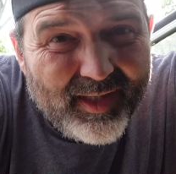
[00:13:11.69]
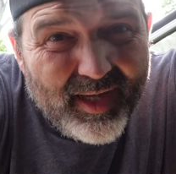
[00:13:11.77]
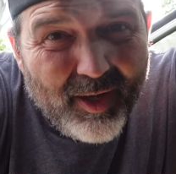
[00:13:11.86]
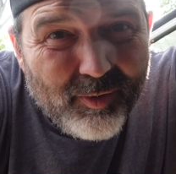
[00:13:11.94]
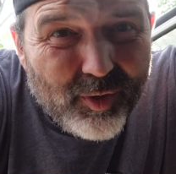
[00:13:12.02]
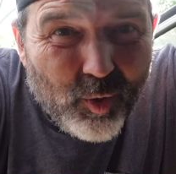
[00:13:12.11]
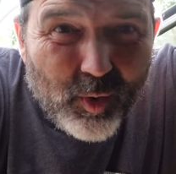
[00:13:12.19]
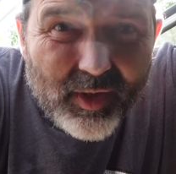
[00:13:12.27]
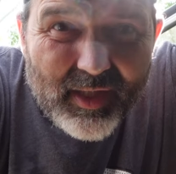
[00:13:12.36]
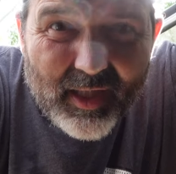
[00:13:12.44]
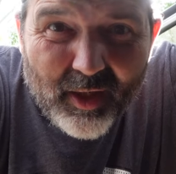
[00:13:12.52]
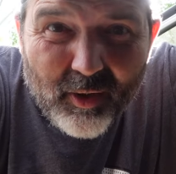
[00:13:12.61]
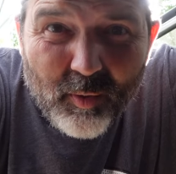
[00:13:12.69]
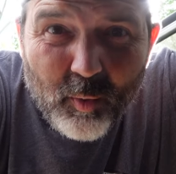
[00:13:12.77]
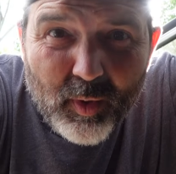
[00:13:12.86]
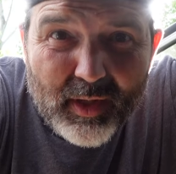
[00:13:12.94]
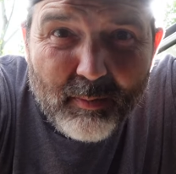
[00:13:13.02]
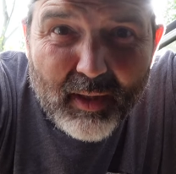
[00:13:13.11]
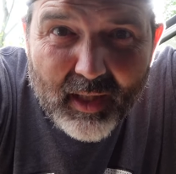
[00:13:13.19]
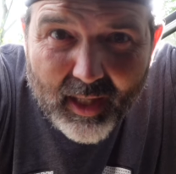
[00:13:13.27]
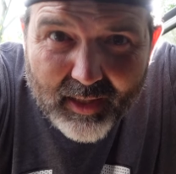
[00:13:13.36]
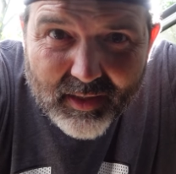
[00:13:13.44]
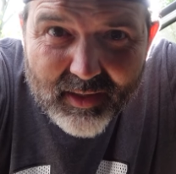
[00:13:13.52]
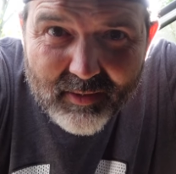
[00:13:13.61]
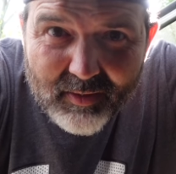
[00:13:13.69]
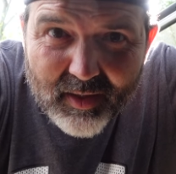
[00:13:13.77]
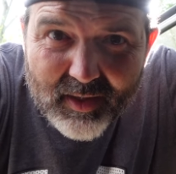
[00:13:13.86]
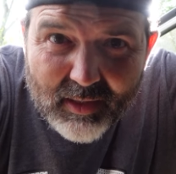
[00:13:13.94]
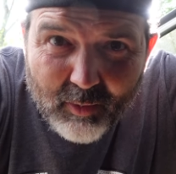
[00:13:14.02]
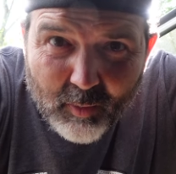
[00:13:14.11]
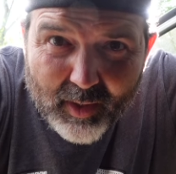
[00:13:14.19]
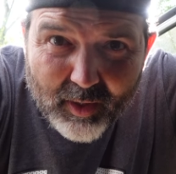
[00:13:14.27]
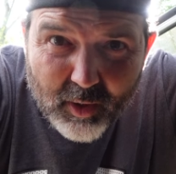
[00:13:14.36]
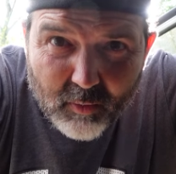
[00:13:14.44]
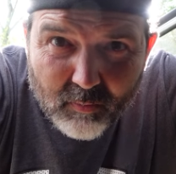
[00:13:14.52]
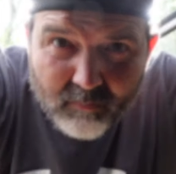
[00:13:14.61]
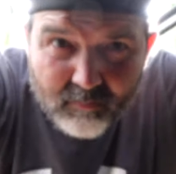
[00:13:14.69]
outdoors here with the big lens to see what we can do.